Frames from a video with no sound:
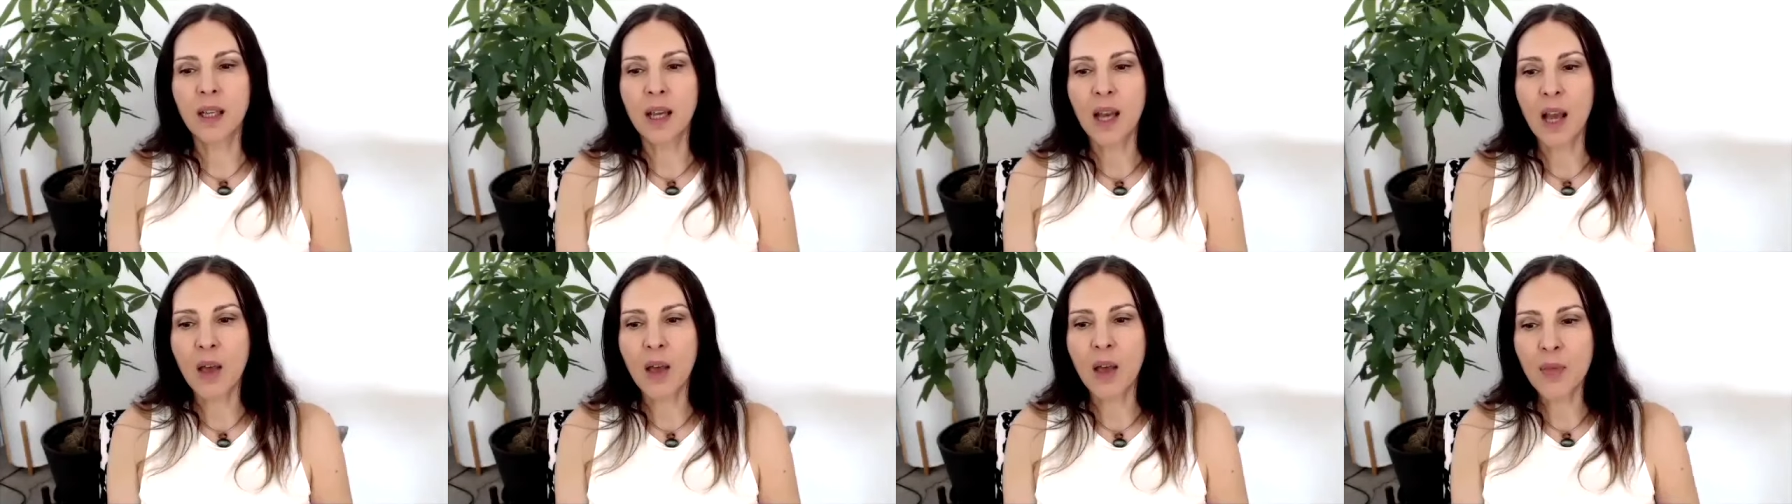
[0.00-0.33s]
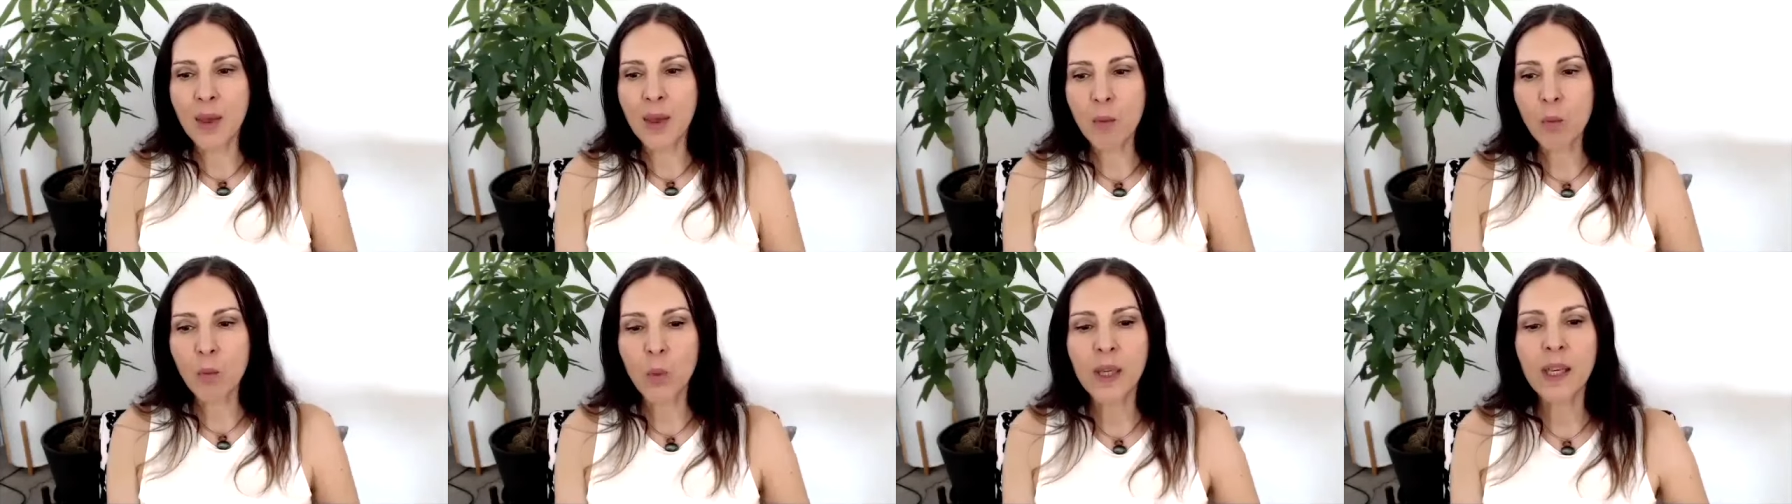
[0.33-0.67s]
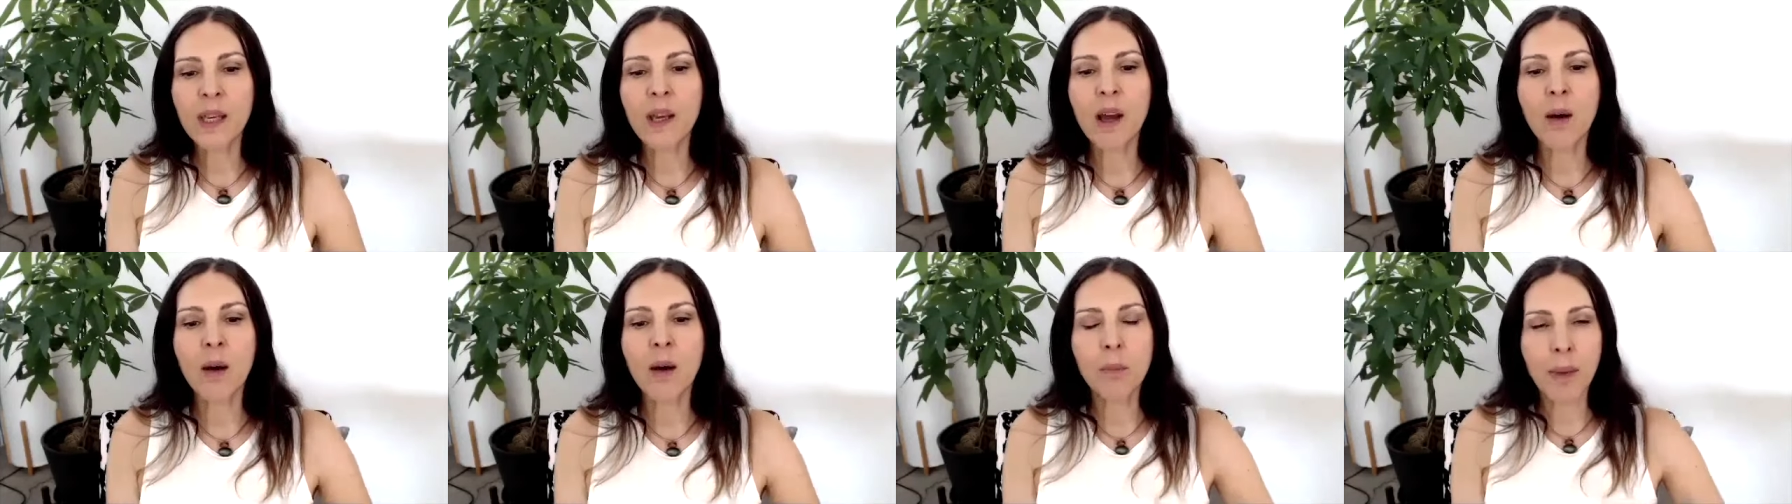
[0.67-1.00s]
And then we
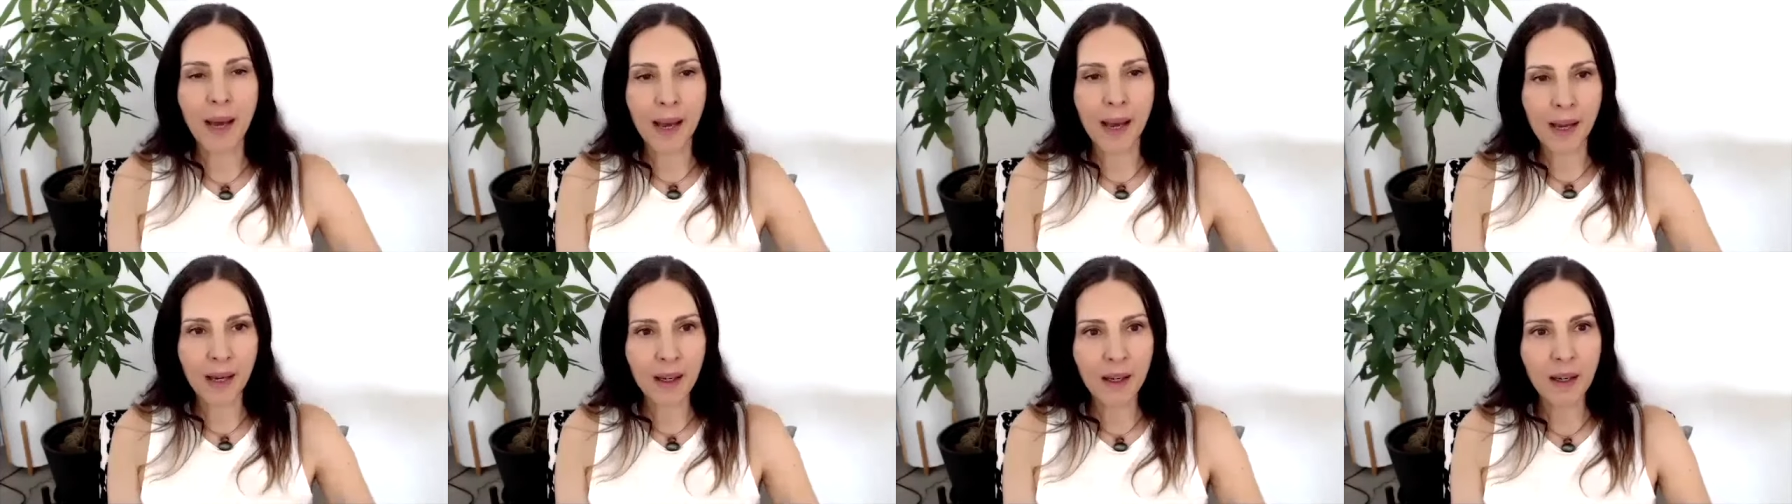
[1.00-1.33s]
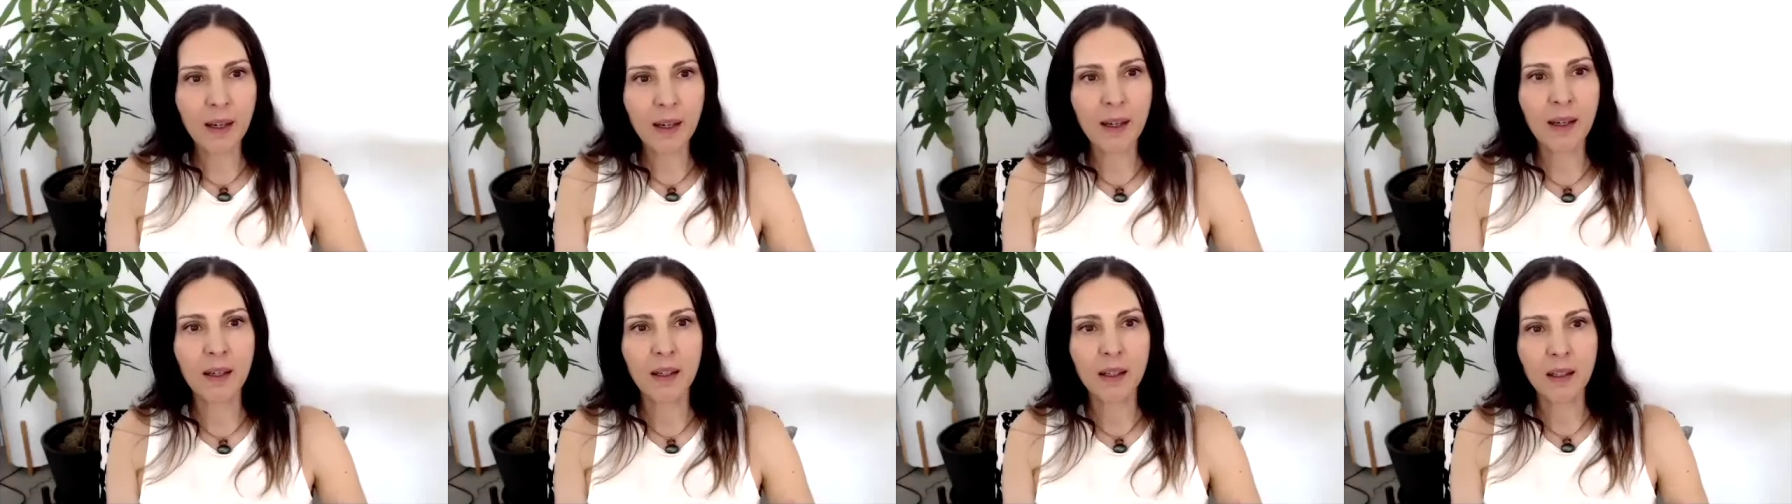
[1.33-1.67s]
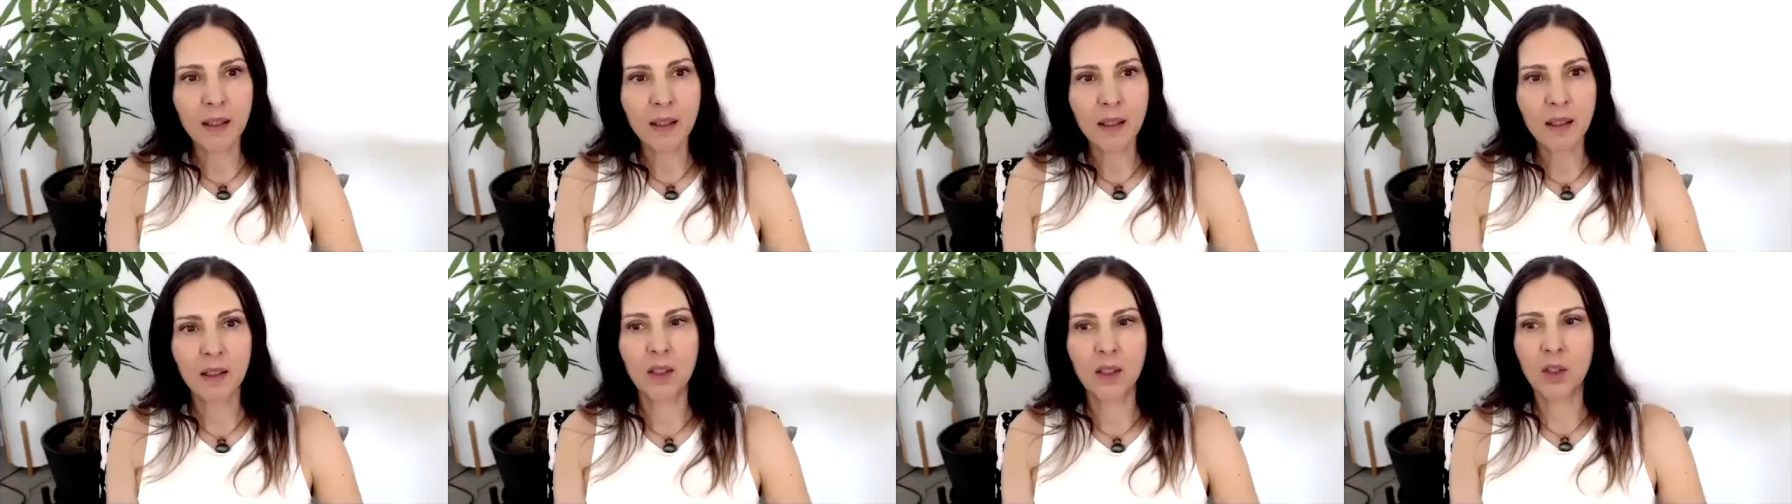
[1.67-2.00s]
come back
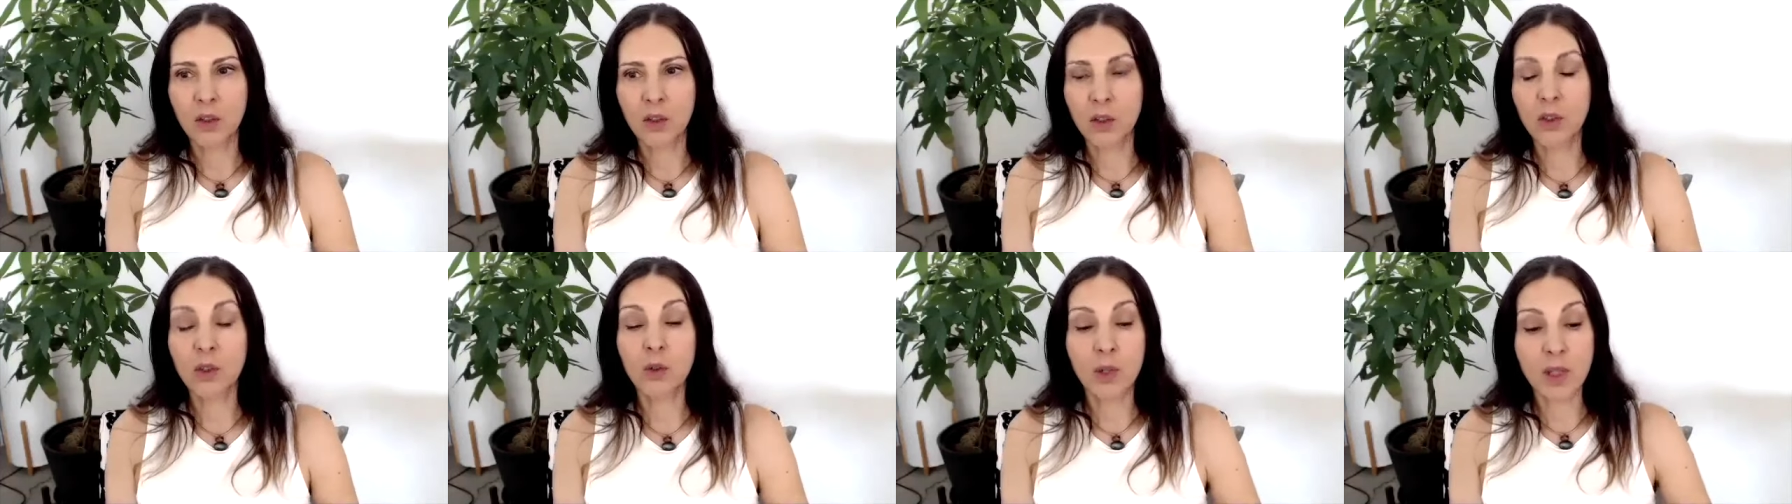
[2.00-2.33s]
to